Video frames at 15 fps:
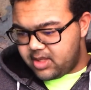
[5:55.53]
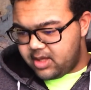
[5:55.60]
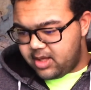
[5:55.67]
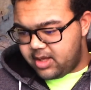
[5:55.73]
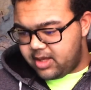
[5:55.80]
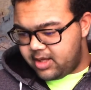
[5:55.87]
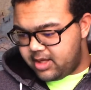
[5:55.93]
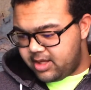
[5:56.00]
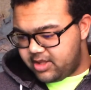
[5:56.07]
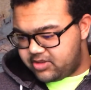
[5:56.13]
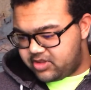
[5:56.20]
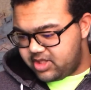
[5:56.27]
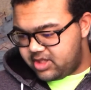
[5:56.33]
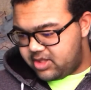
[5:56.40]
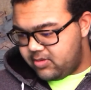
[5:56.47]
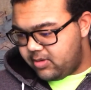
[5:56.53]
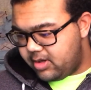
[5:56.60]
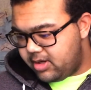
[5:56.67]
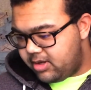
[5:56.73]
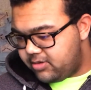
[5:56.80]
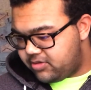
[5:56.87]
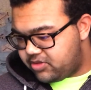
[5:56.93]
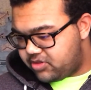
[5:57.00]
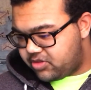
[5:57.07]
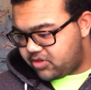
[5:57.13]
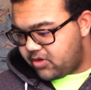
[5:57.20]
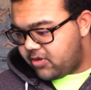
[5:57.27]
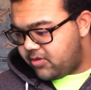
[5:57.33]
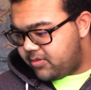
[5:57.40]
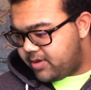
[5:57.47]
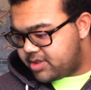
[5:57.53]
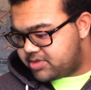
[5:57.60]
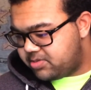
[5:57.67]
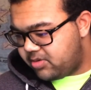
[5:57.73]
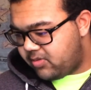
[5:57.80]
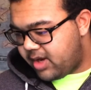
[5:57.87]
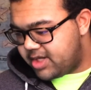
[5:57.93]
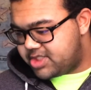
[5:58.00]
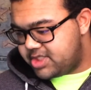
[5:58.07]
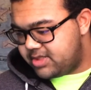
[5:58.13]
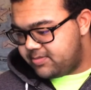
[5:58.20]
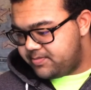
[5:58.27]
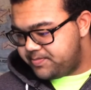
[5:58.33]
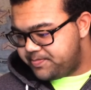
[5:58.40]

Alright! Thank you all so much for watching.